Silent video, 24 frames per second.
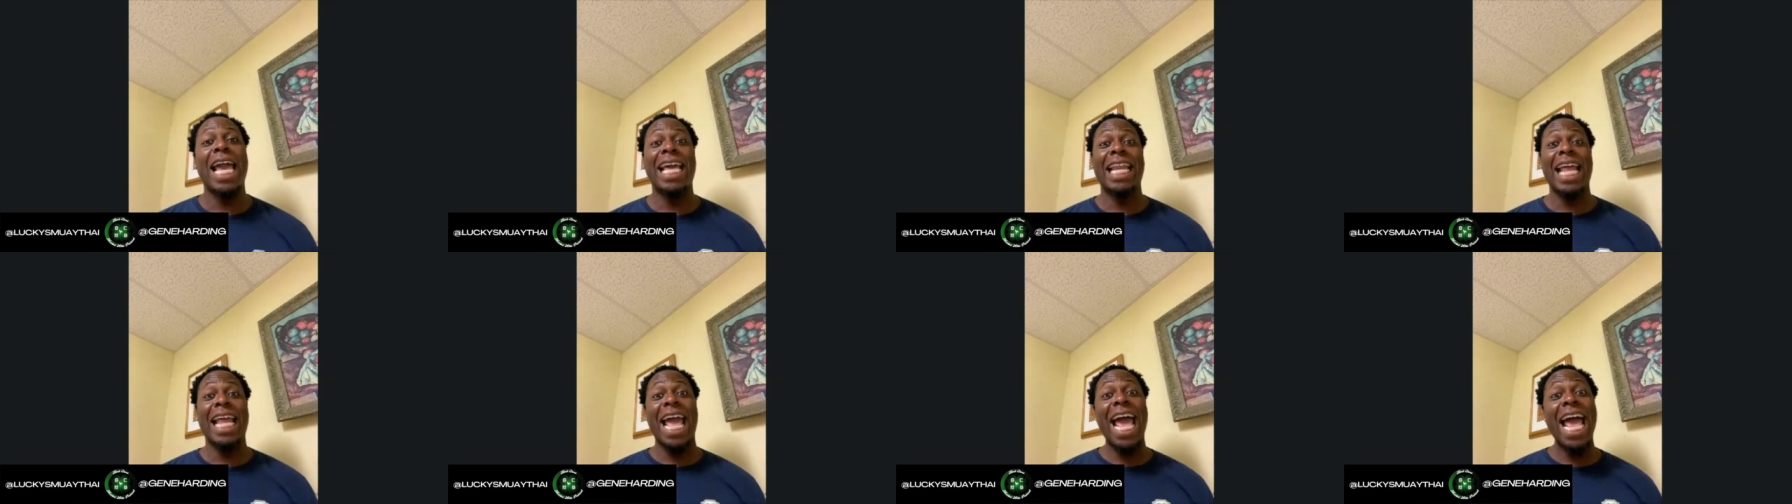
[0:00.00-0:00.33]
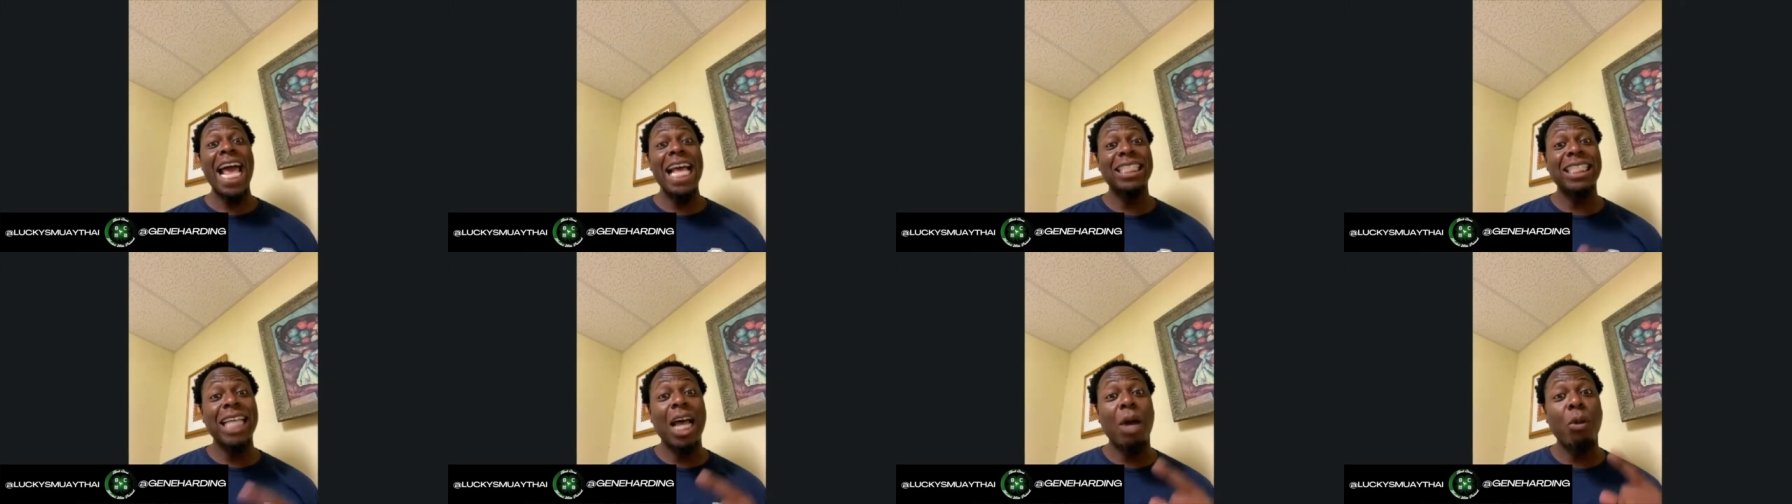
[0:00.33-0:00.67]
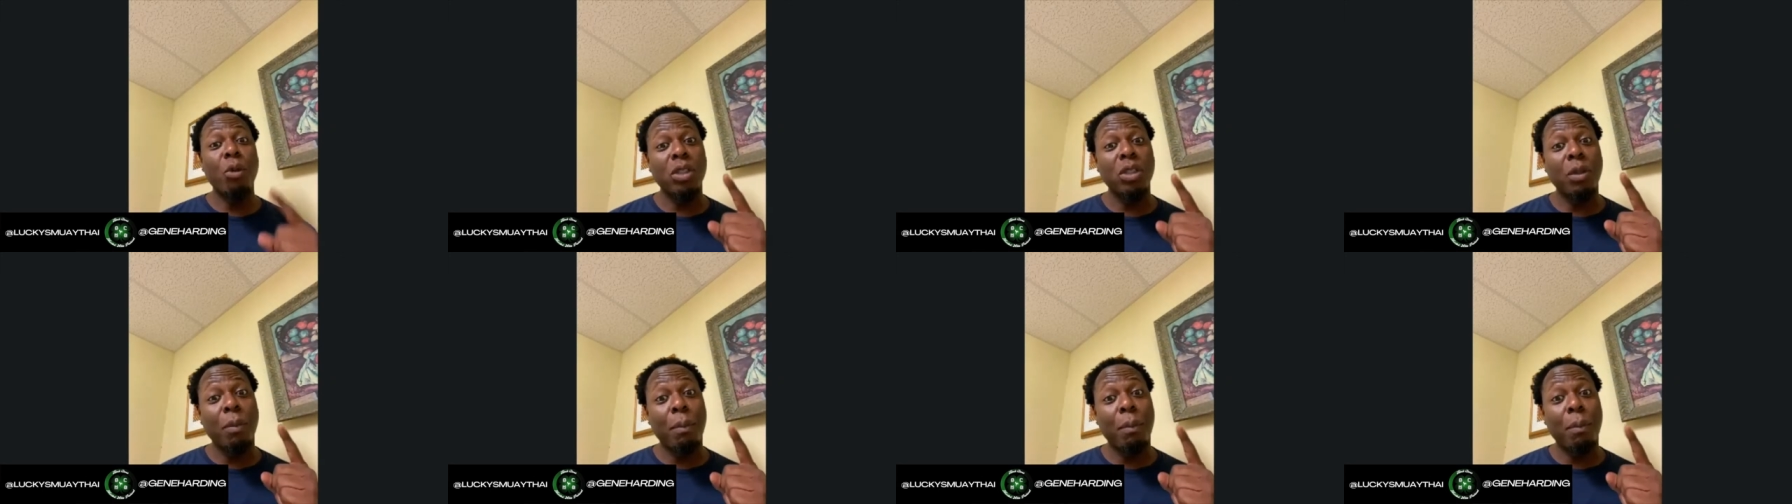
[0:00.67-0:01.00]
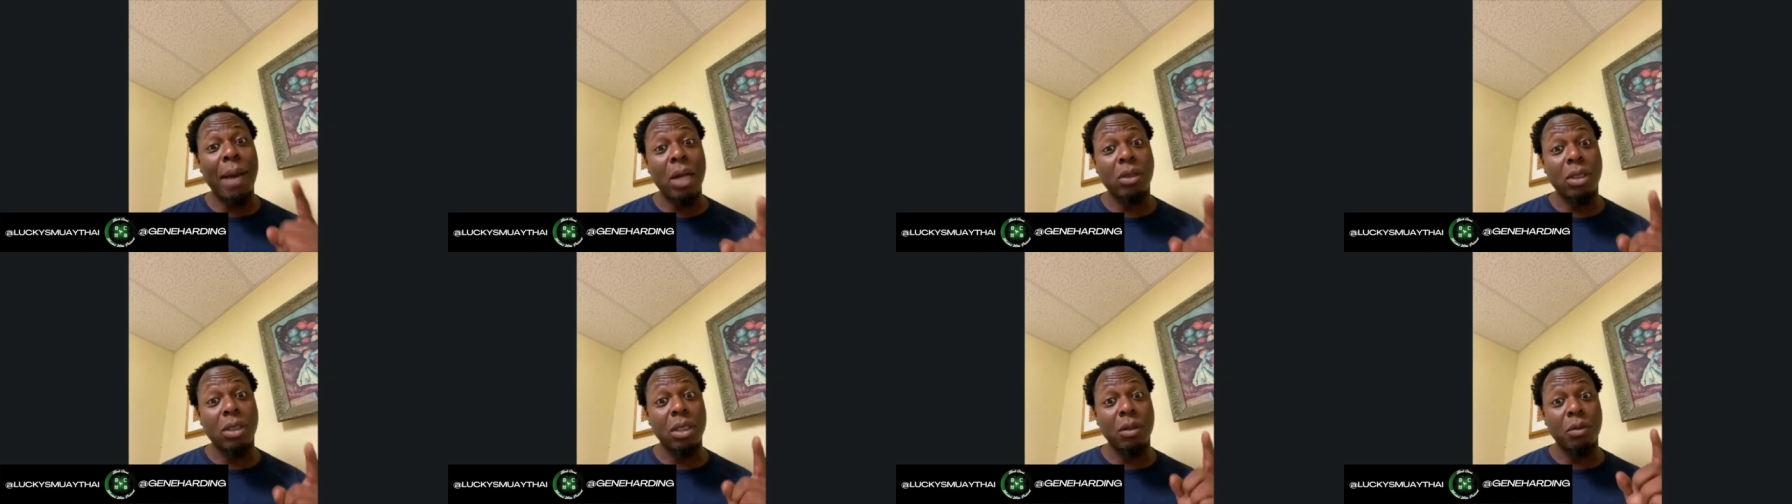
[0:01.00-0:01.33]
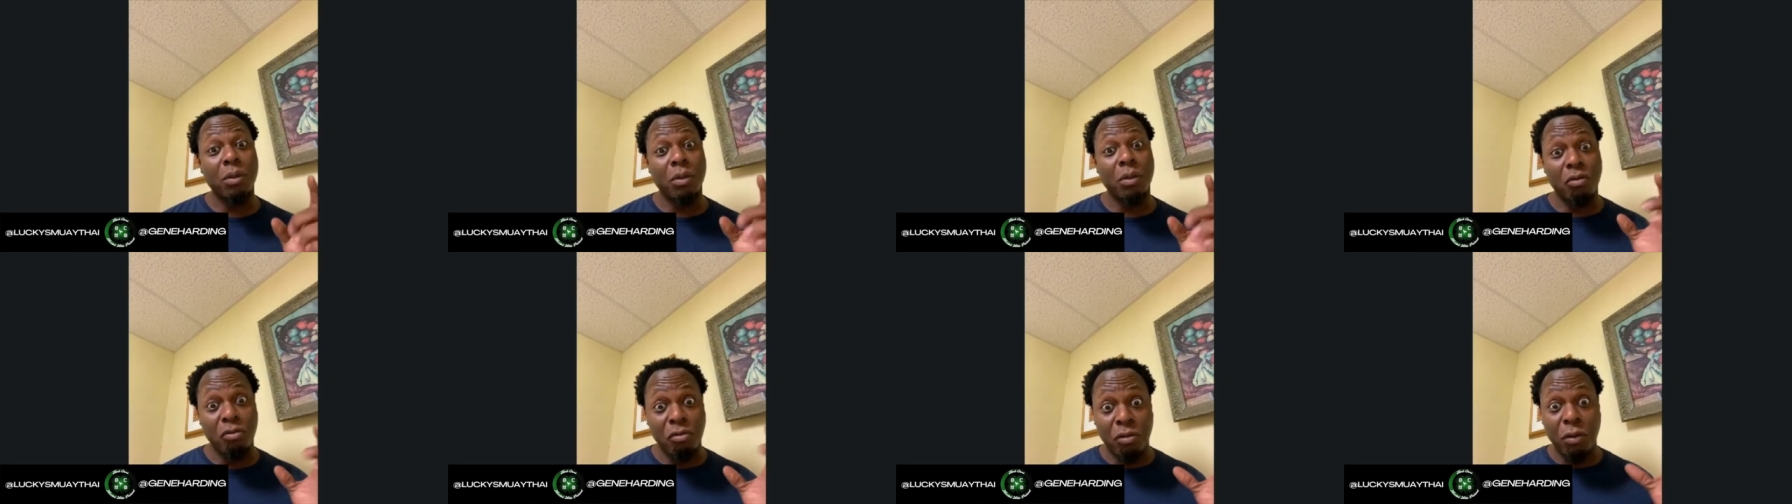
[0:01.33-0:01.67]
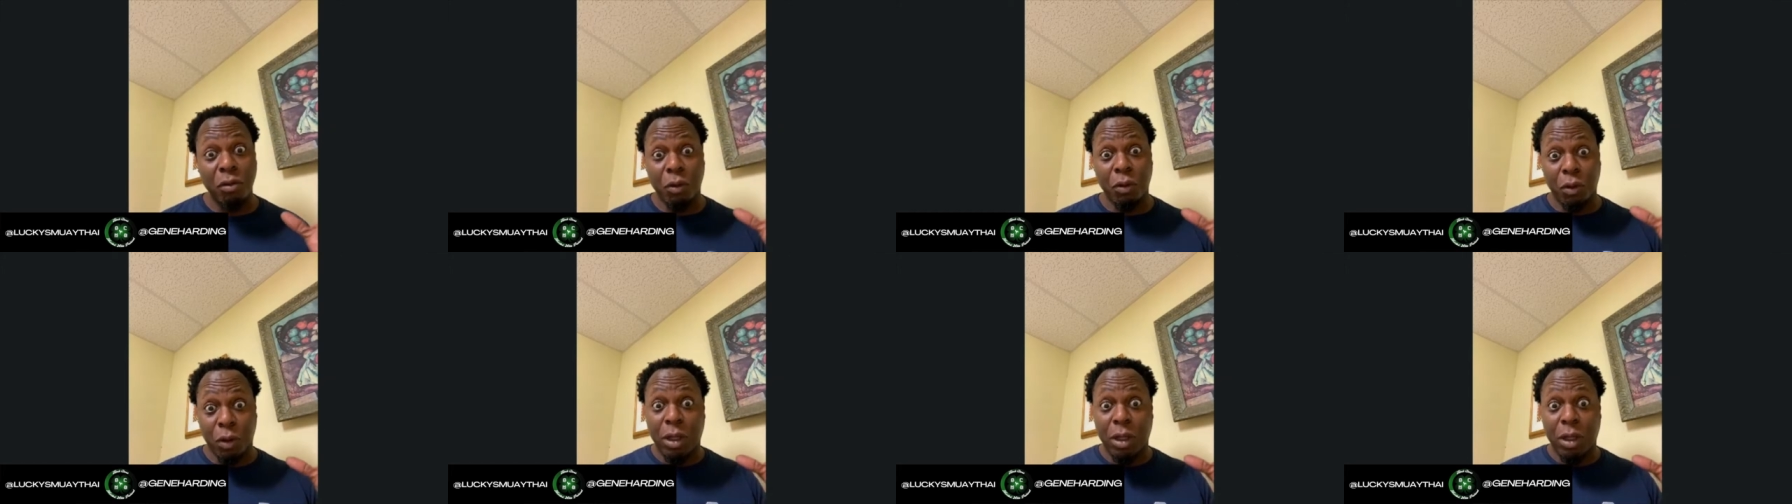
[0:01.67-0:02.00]
And as I was about to
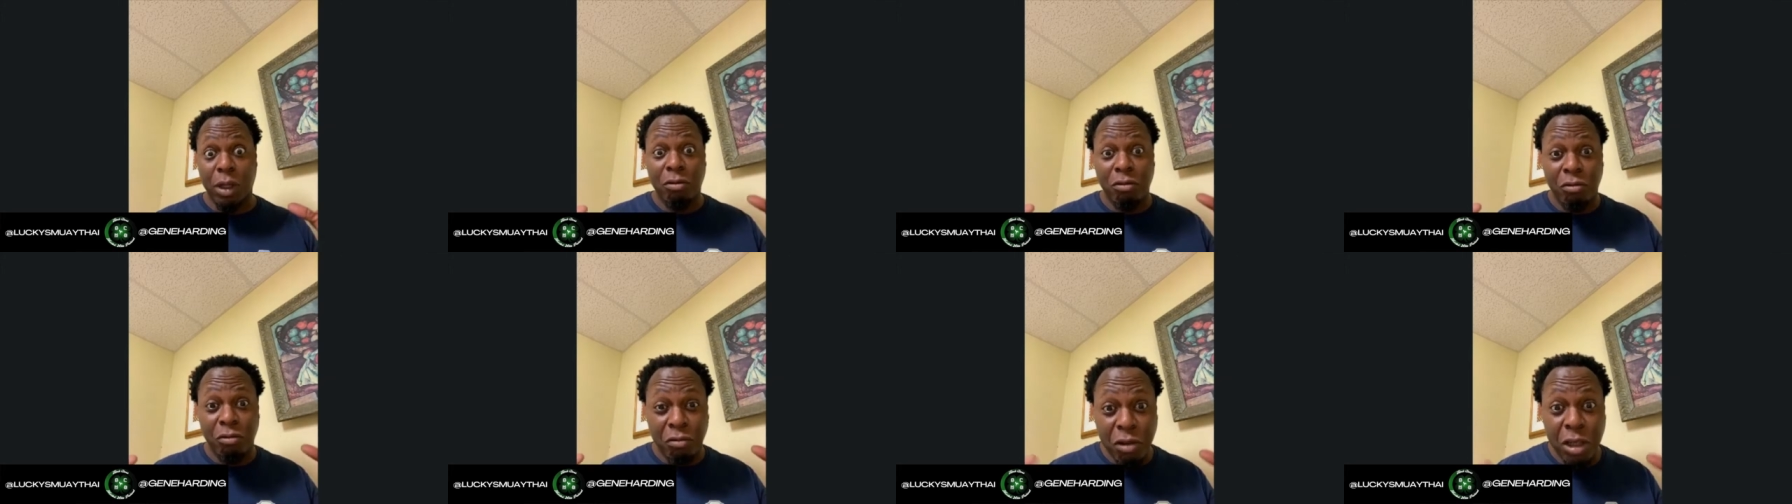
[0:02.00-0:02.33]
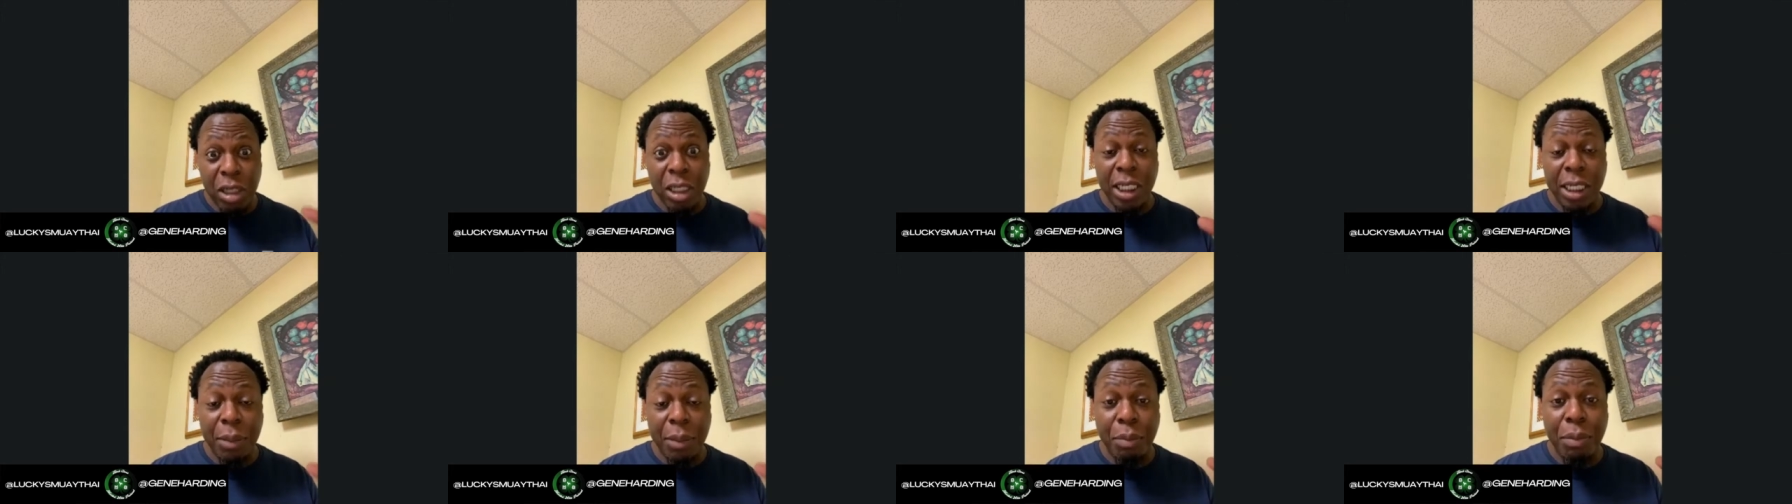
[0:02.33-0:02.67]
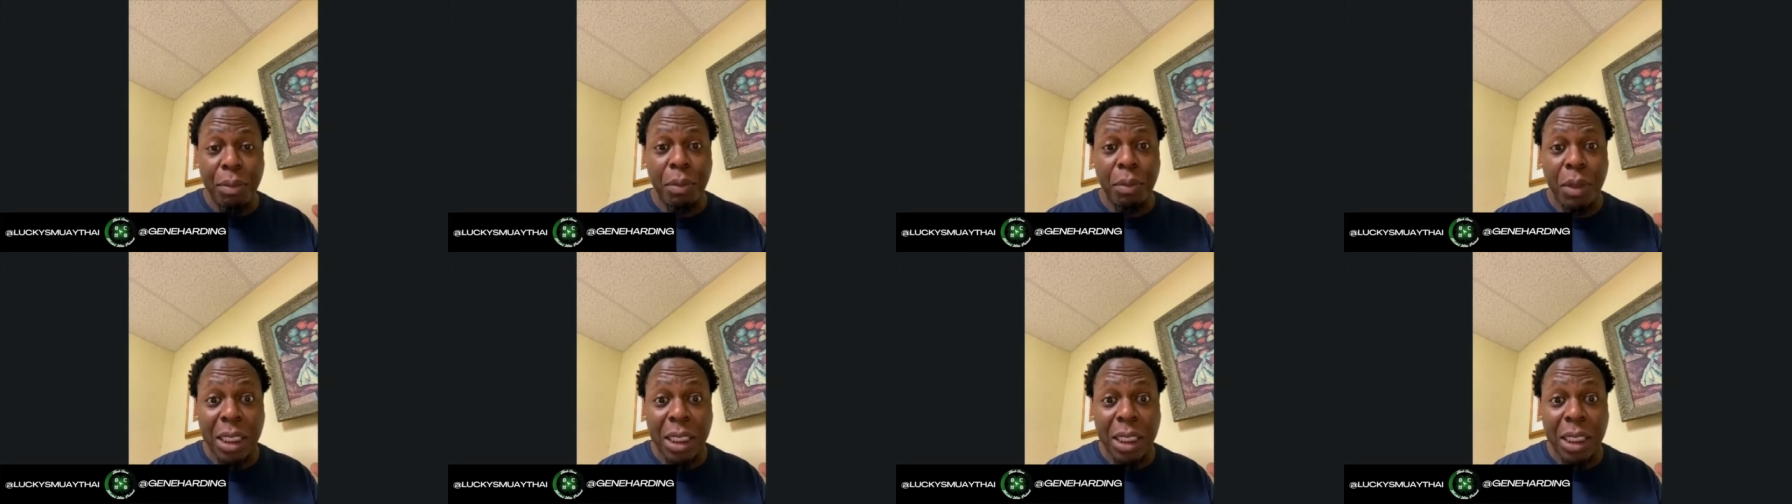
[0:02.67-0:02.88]
really